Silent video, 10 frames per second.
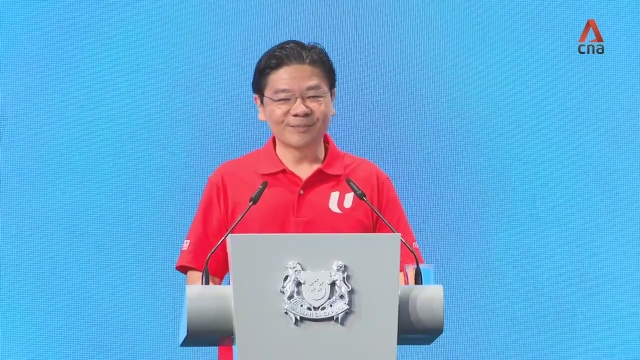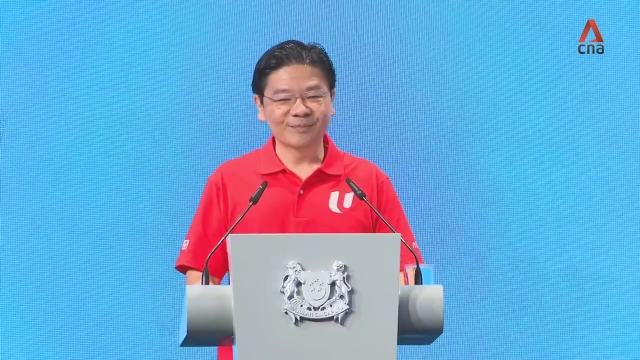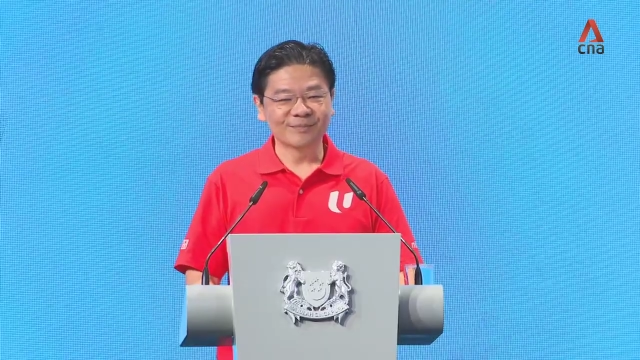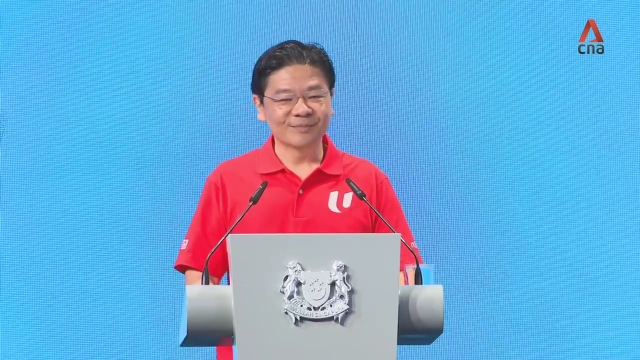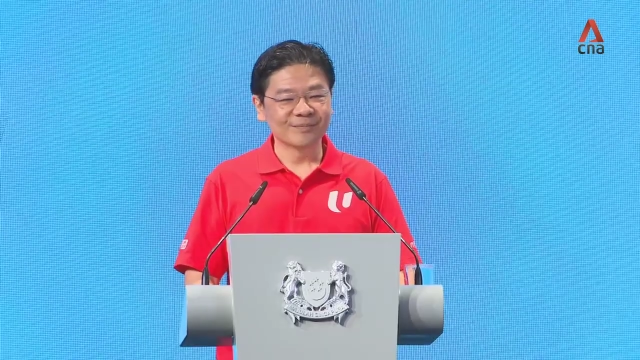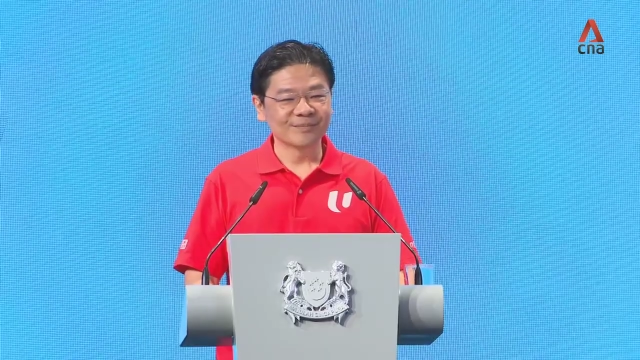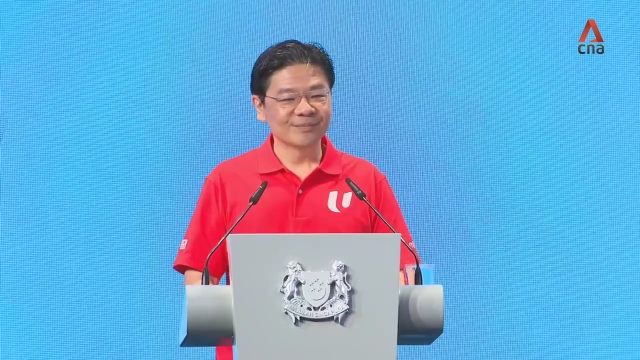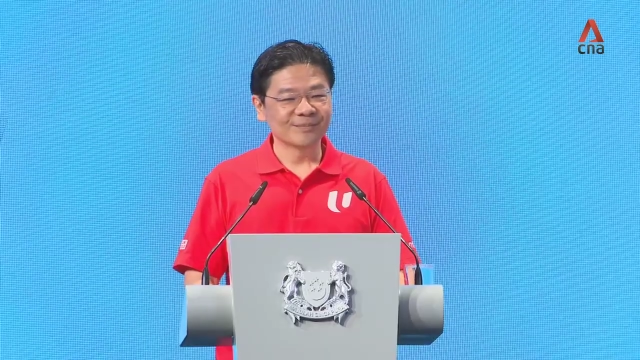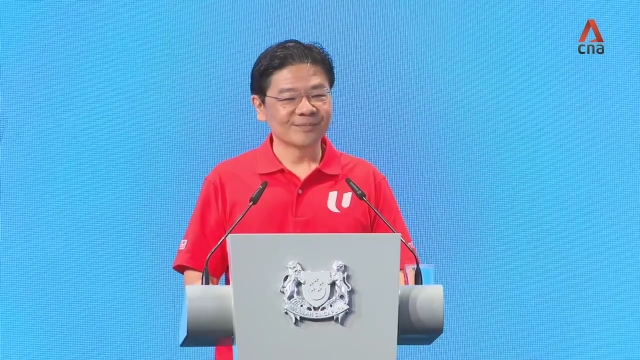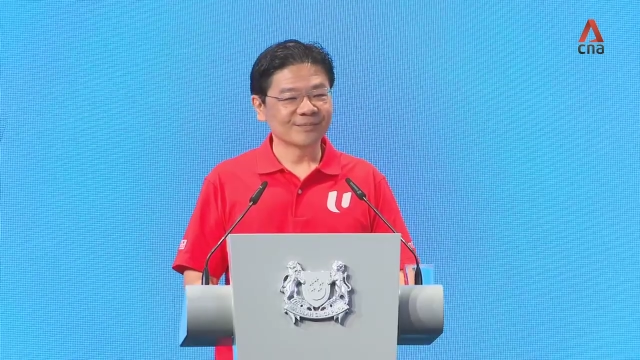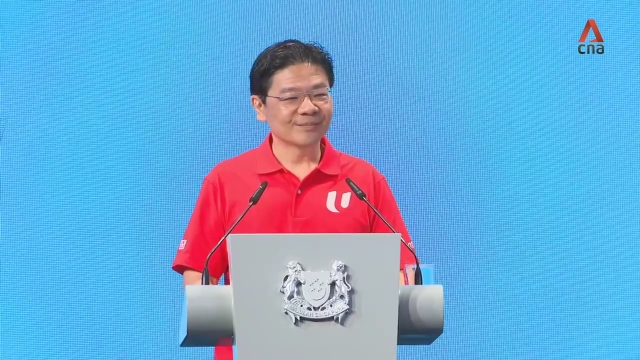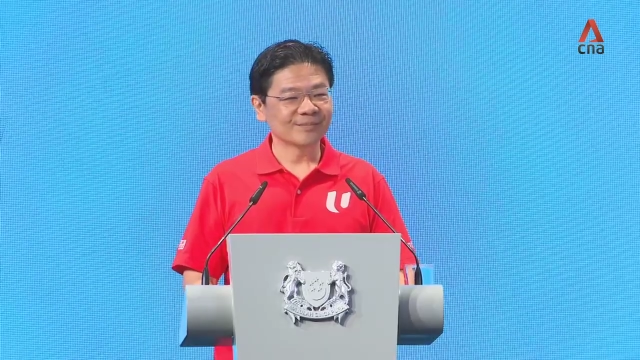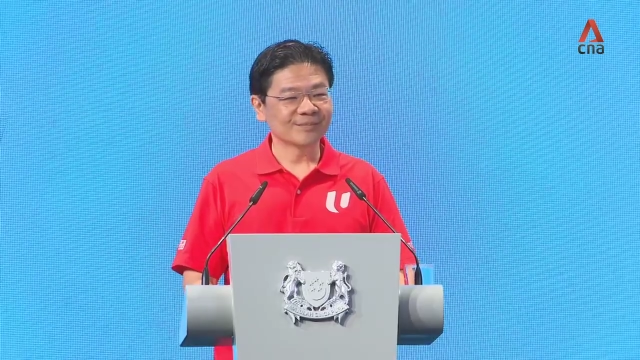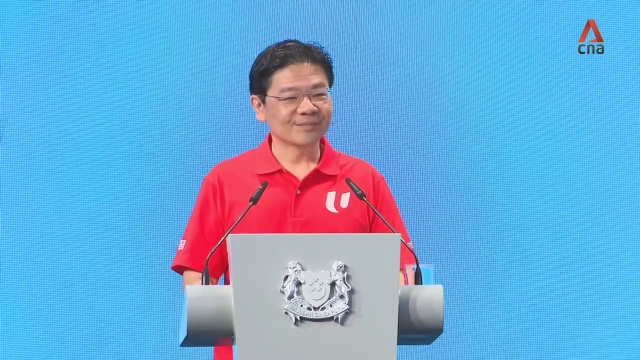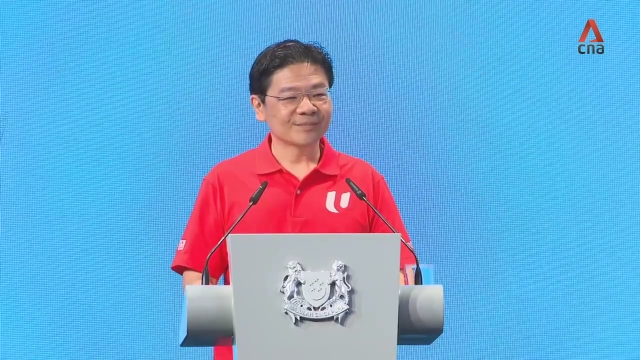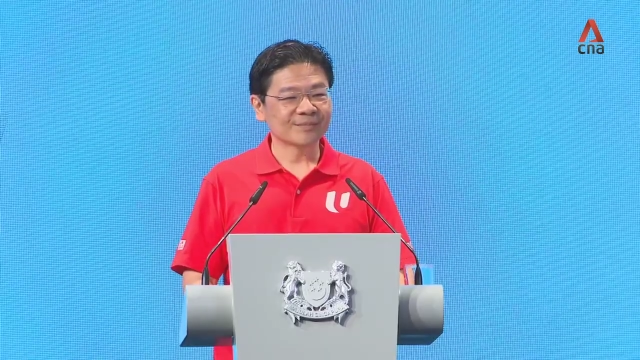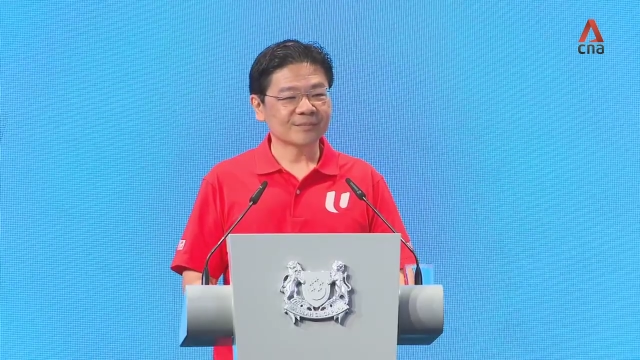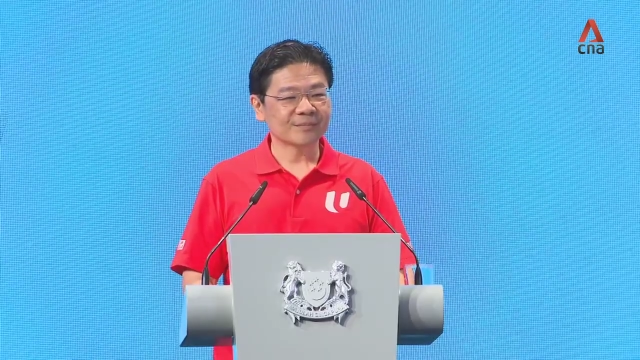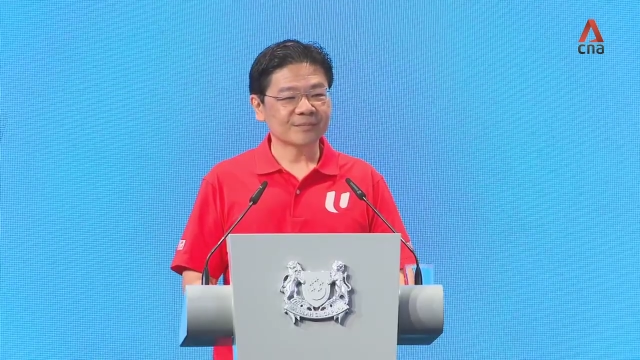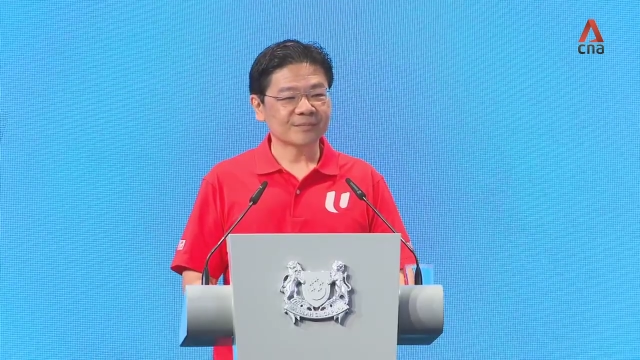
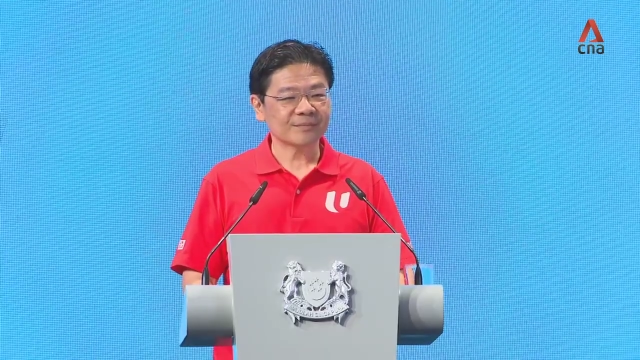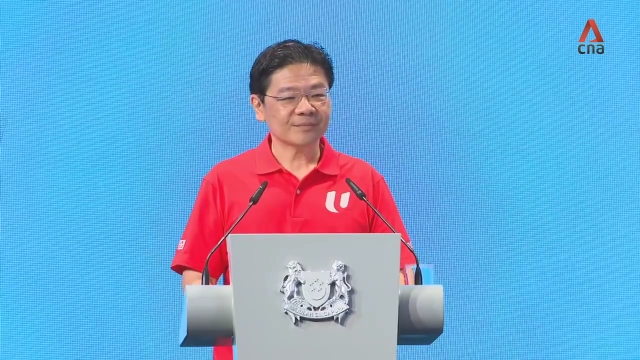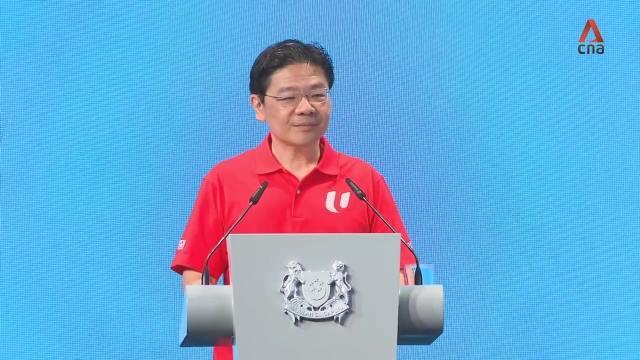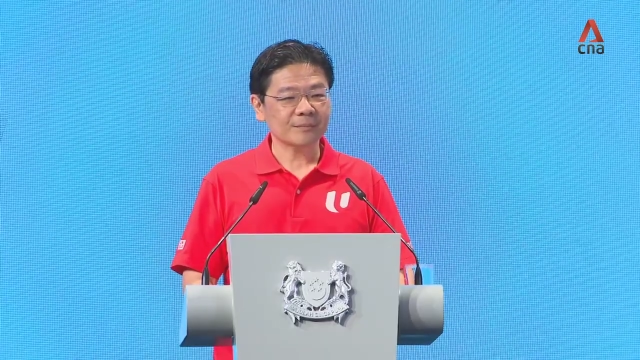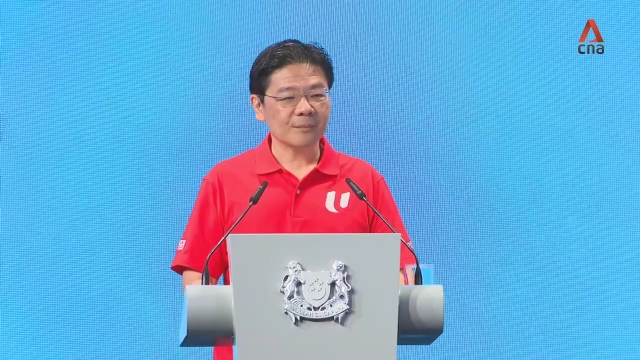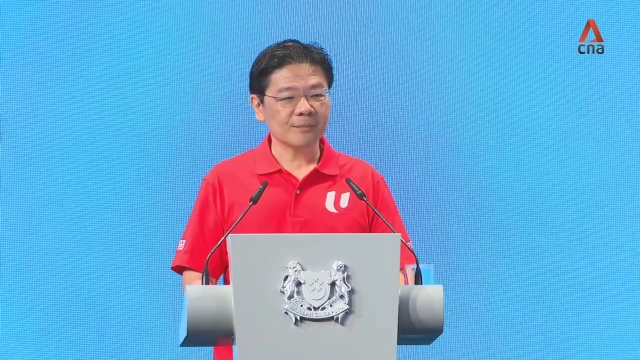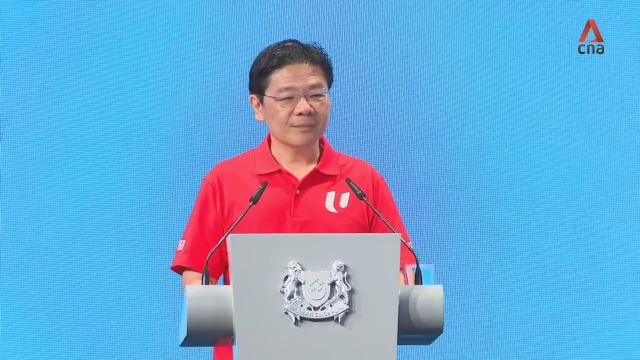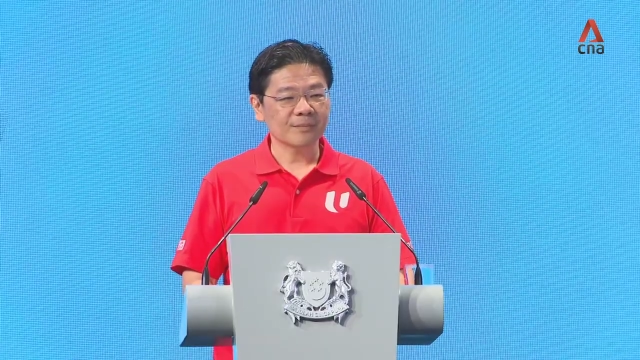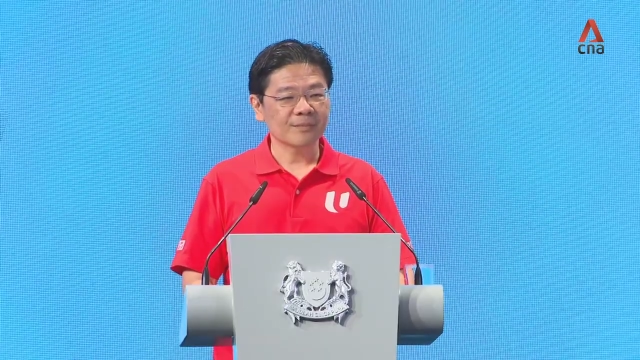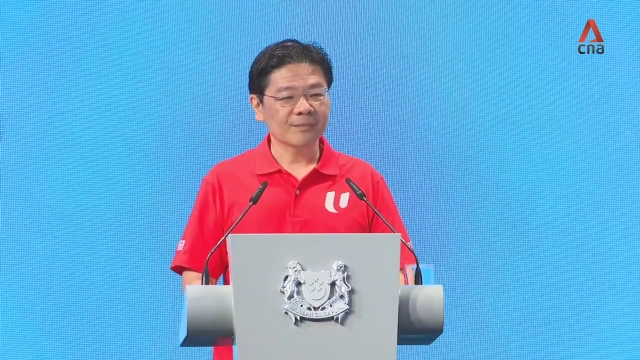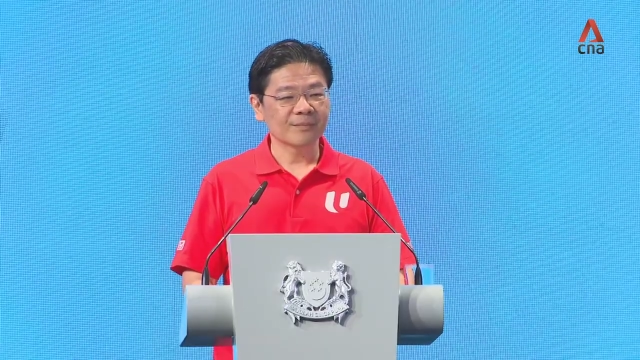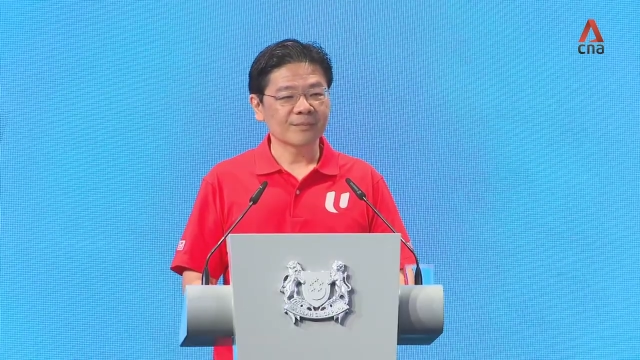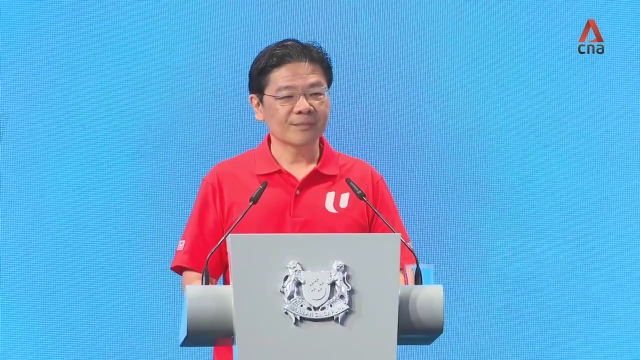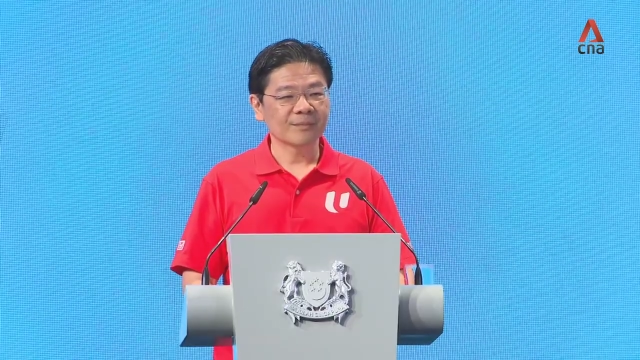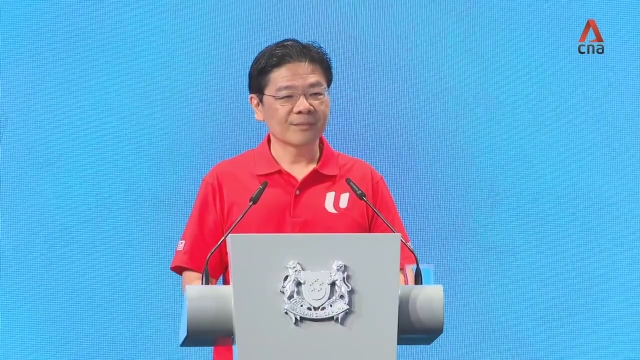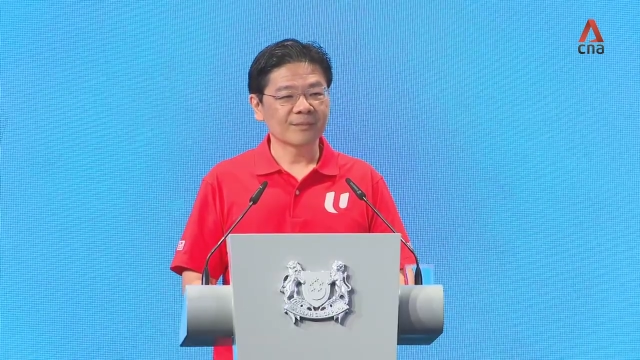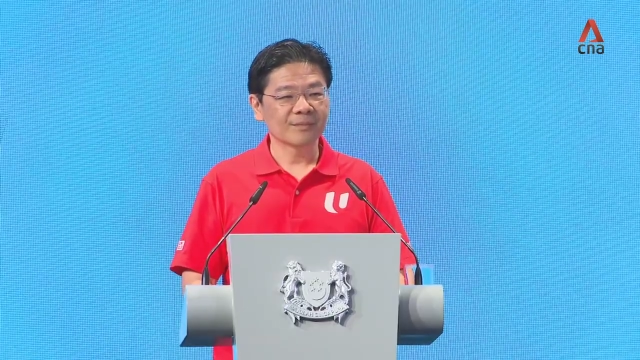No one is speaking in this clip.